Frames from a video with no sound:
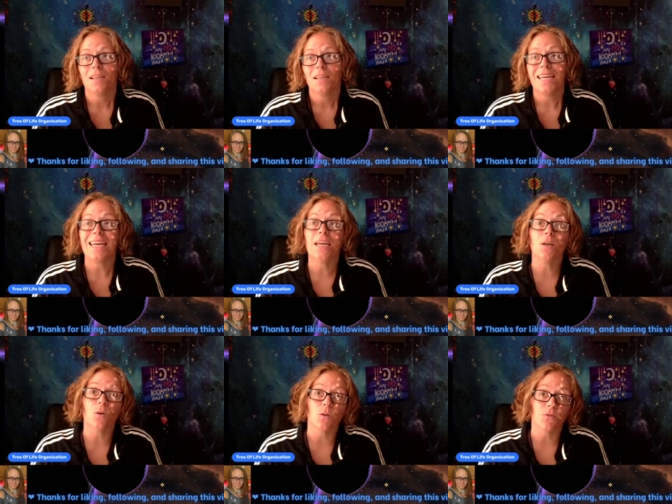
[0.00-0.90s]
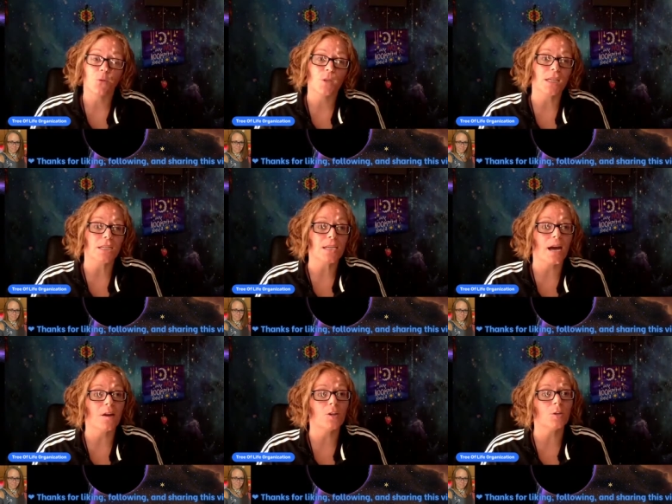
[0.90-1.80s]
healed for the
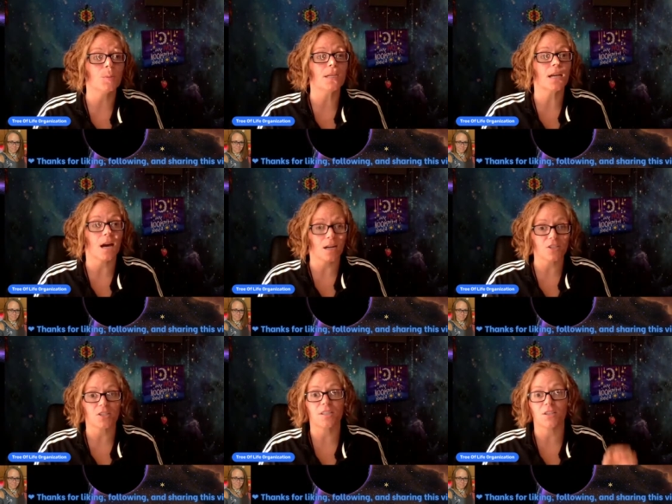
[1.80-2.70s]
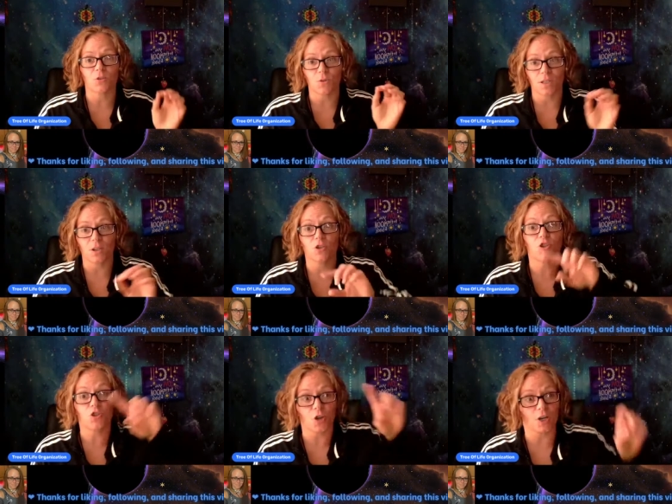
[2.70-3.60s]
entire human consciousness grid
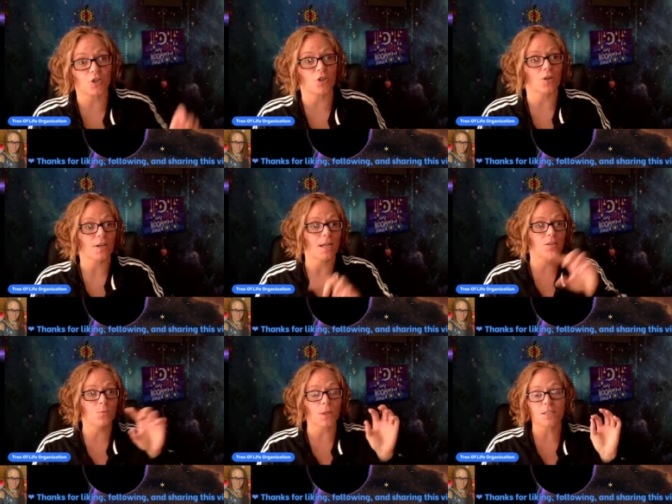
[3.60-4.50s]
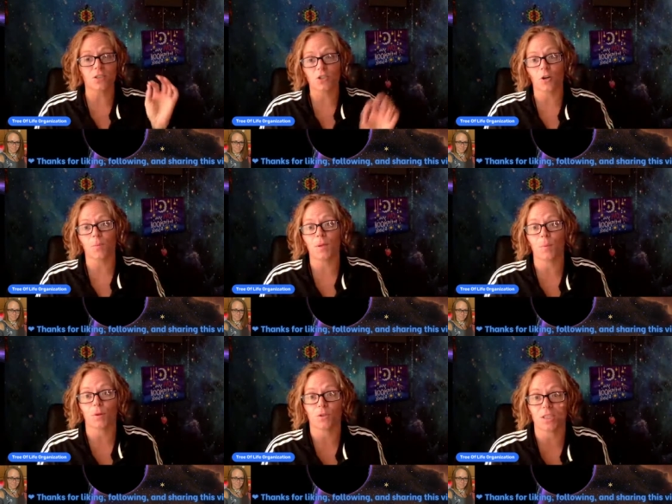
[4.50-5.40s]
structure, is what the star
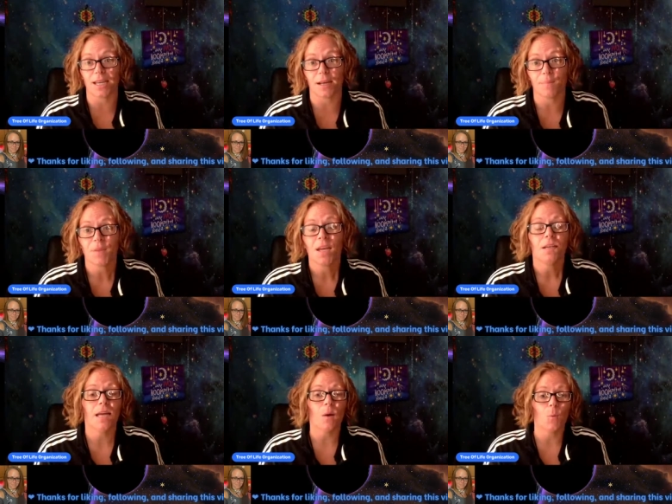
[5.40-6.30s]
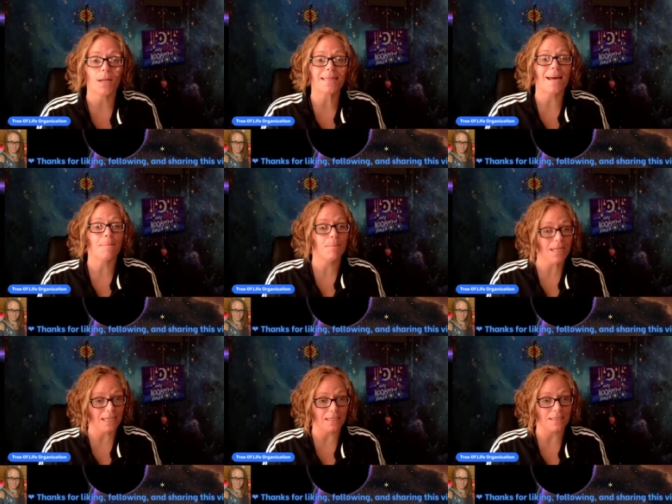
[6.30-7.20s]
people are saying. Now, what that
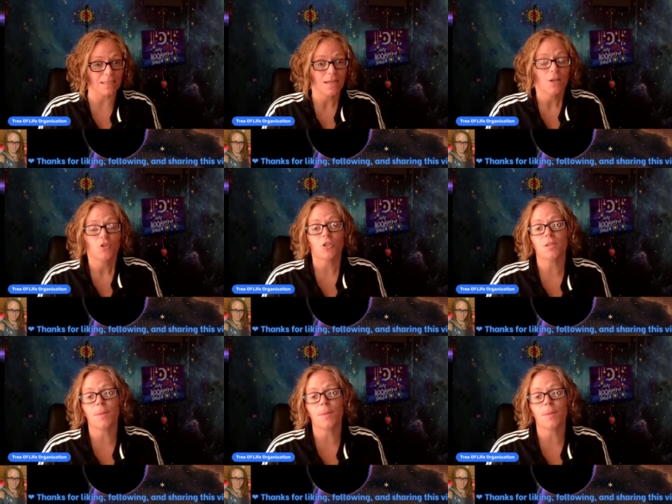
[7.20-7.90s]
means, just